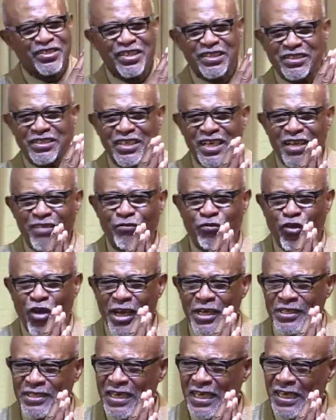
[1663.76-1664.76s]
yourself
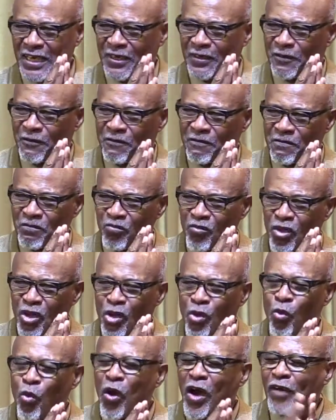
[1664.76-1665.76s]
right now,
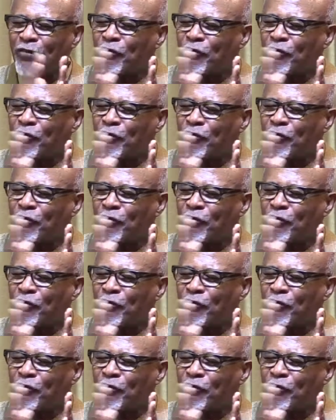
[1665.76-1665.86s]
what